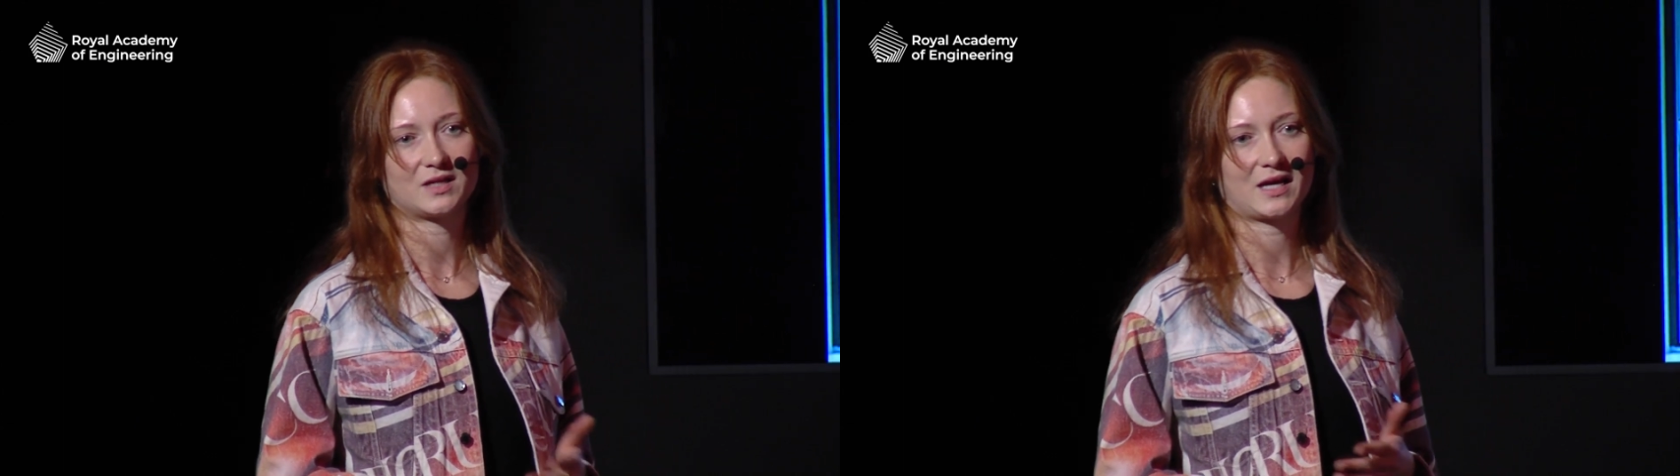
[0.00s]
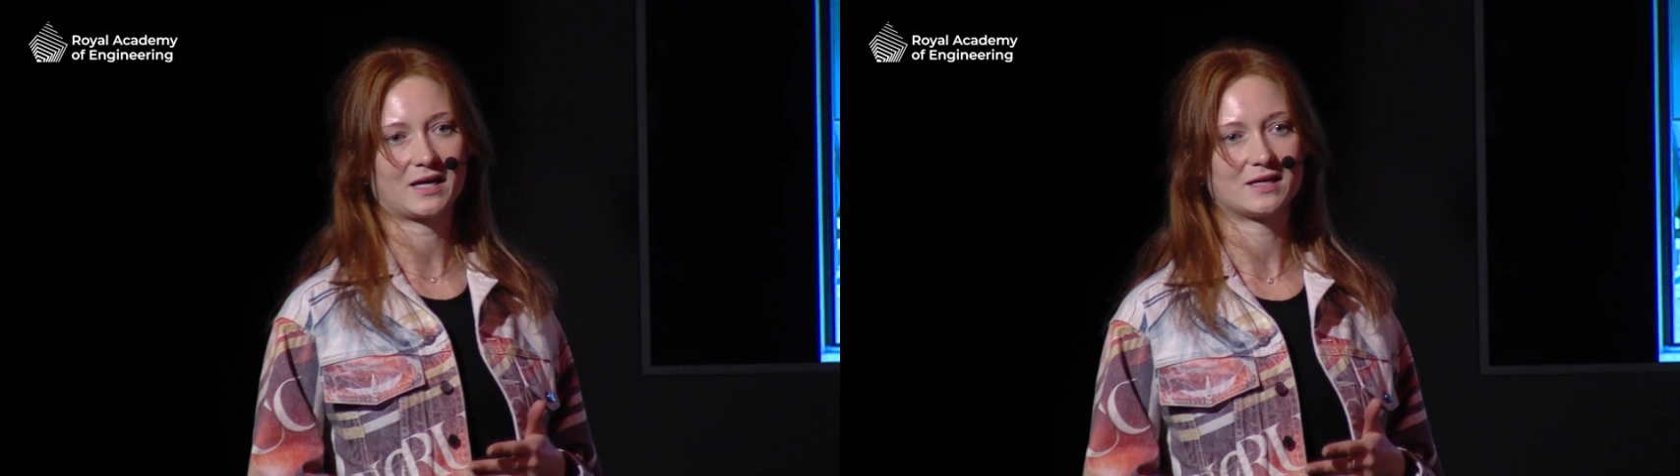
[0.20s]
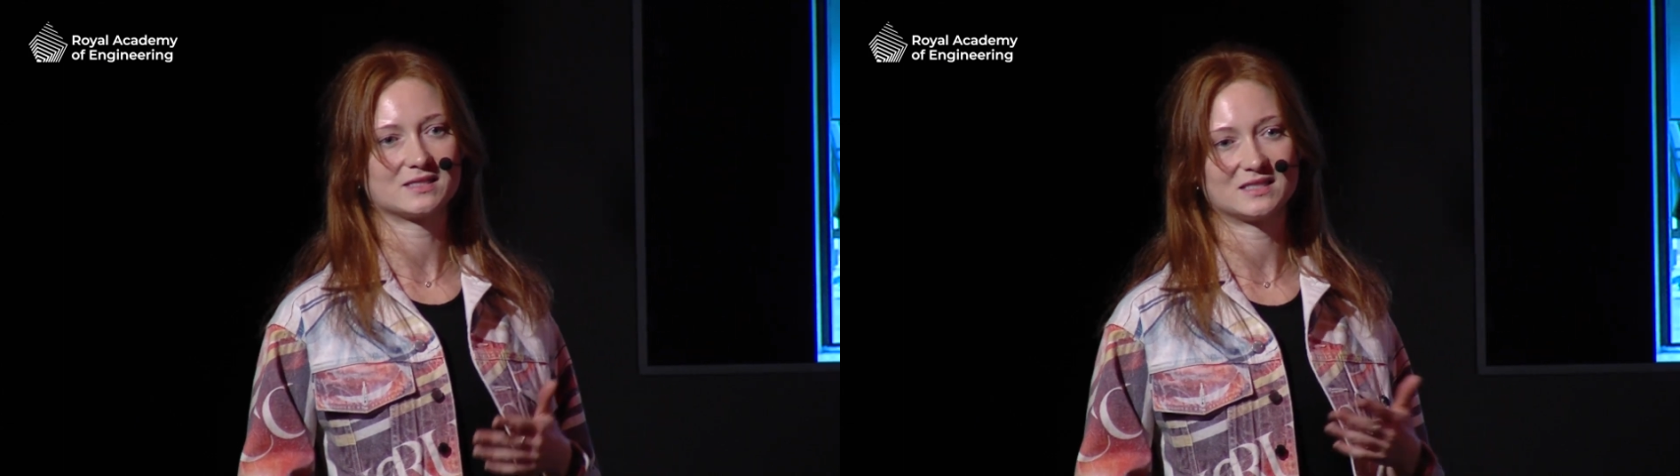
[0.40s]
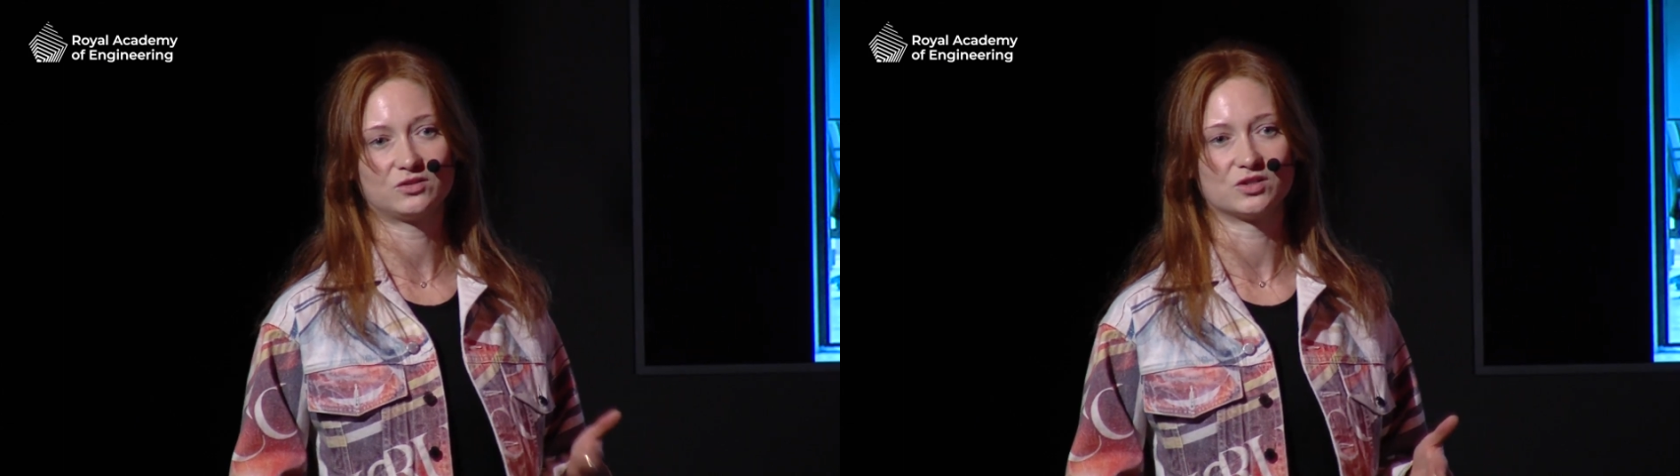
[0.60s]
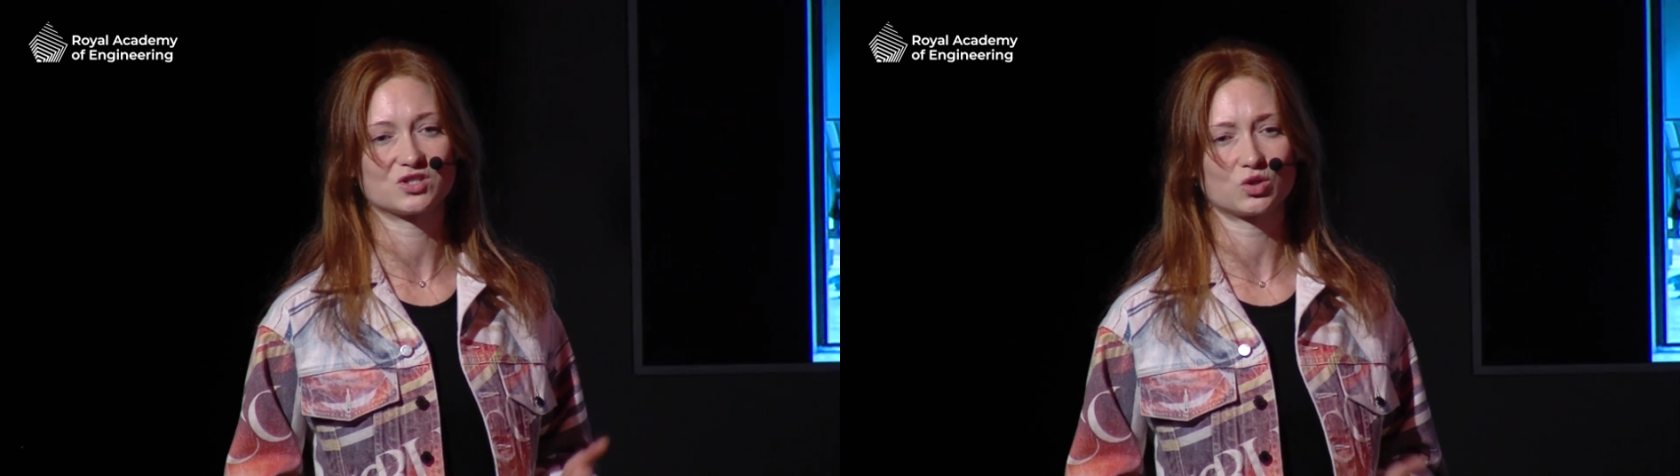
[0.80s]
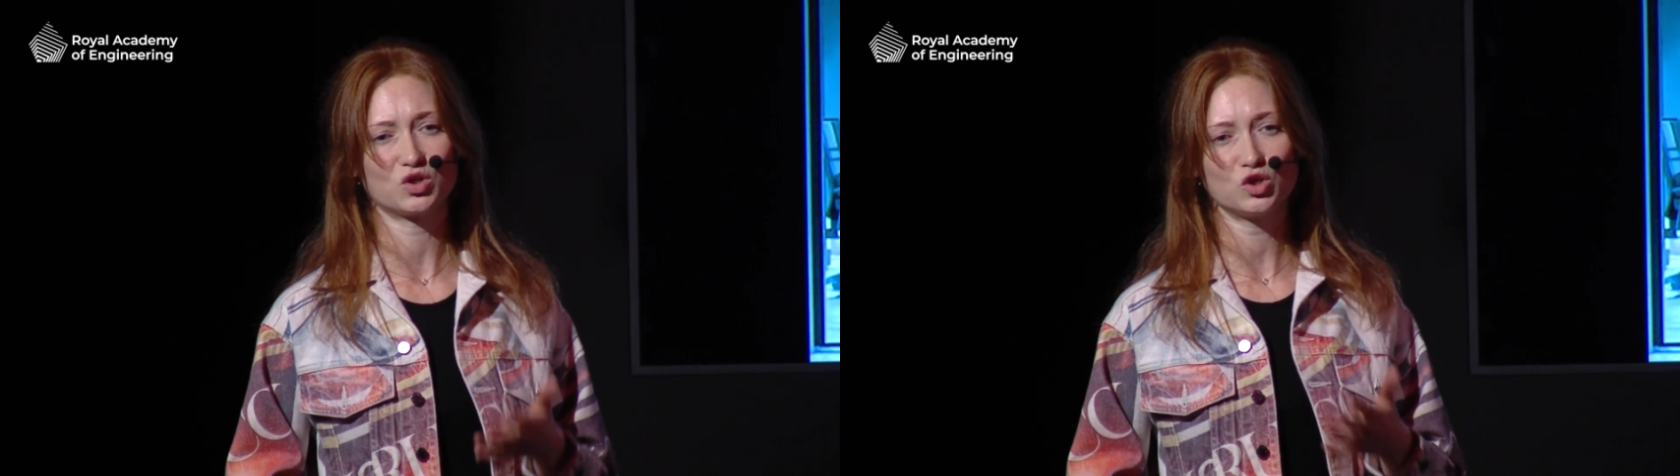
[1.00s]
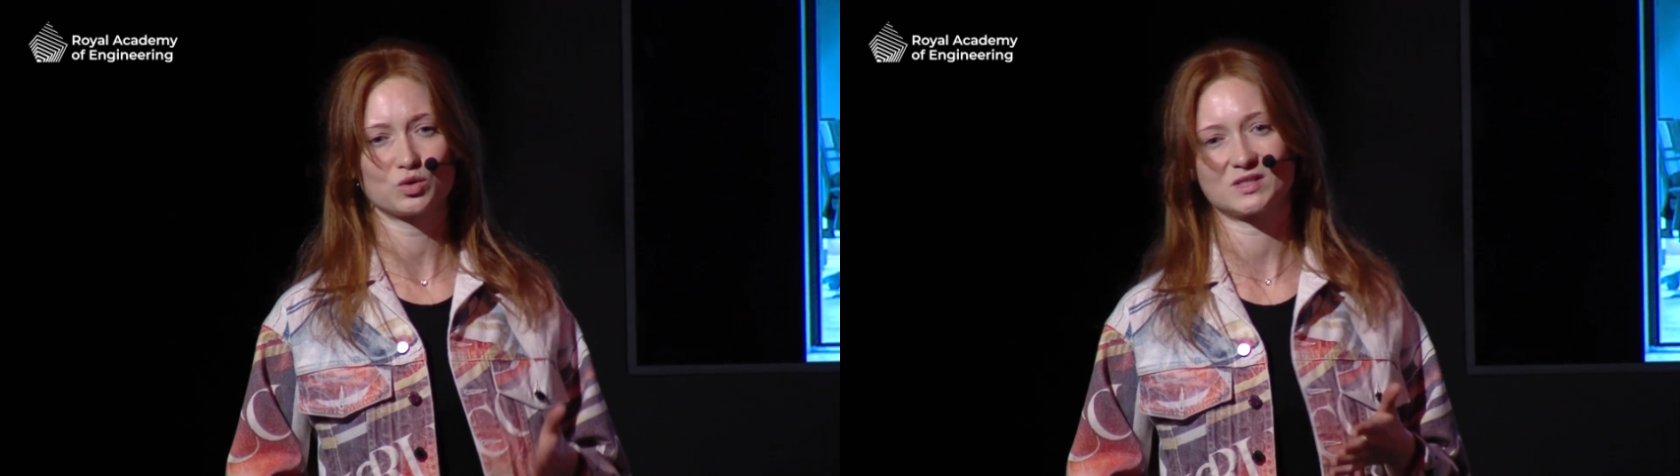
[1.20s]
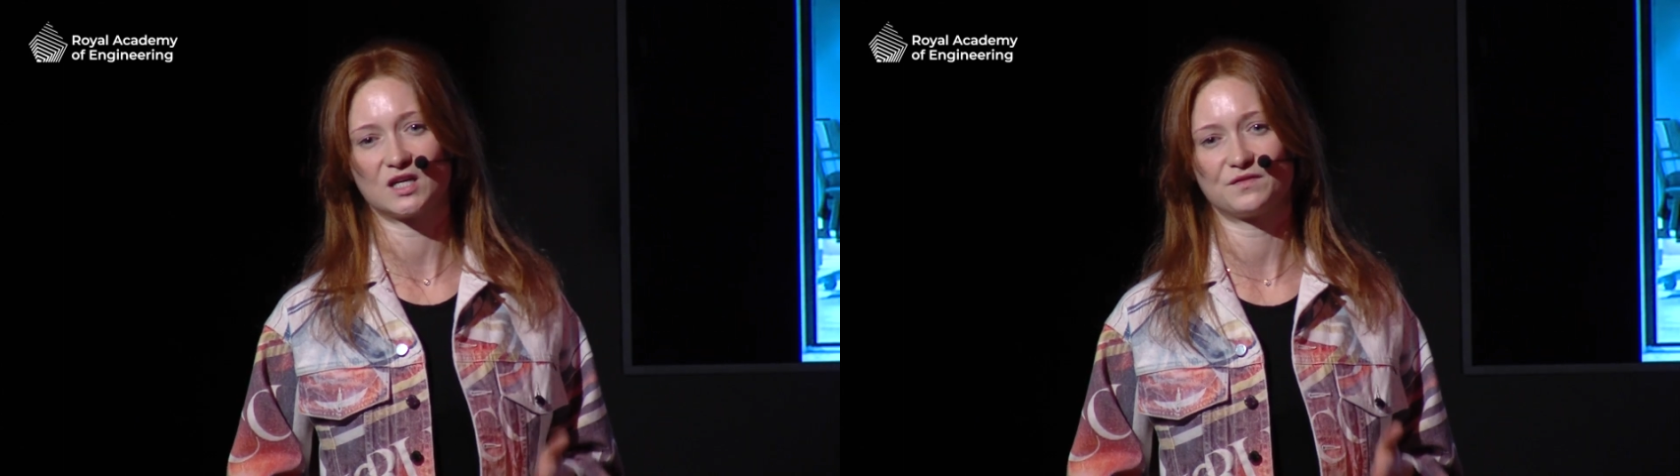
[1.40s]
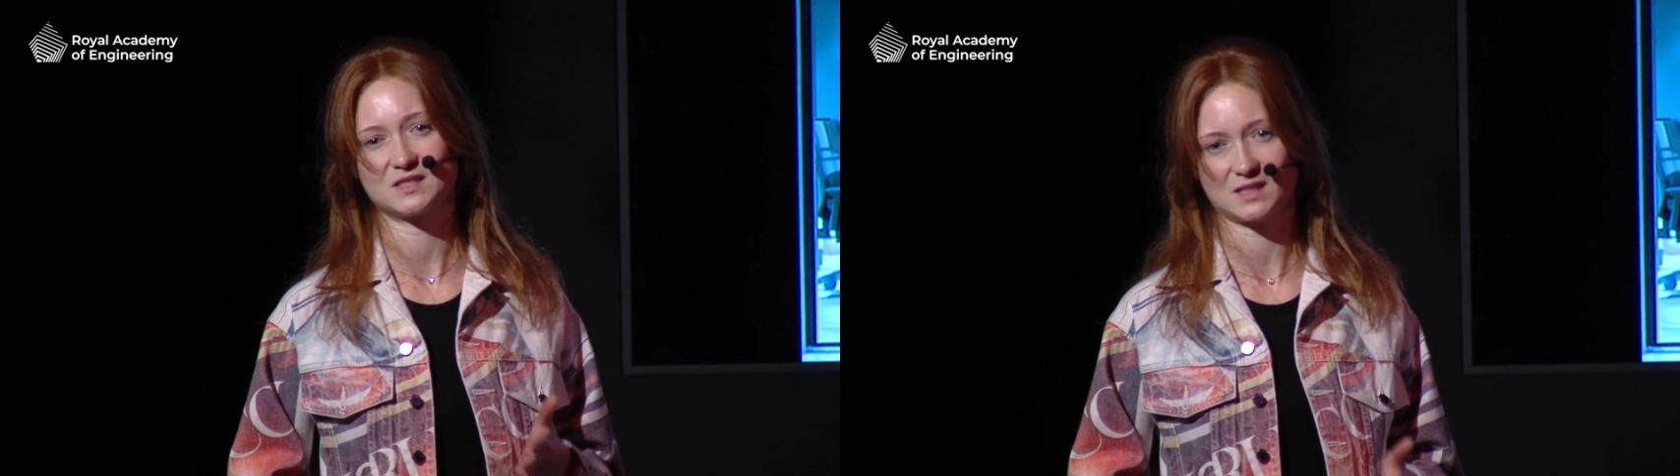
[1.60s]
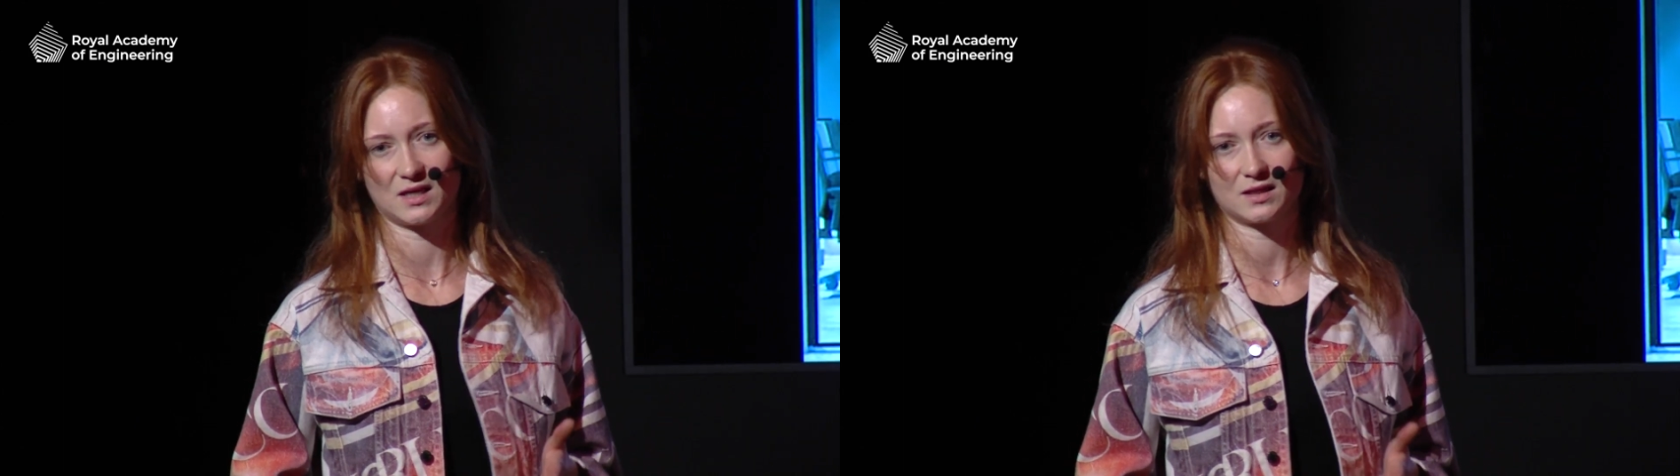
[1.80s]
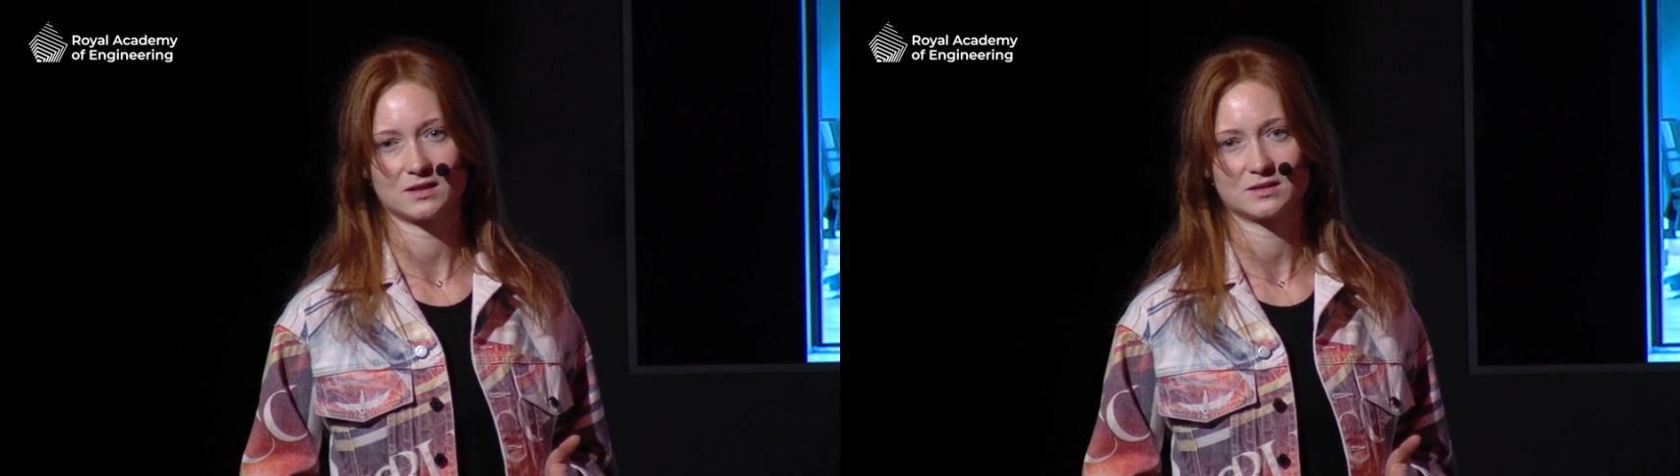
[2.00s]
has an illness or you yourself are sick?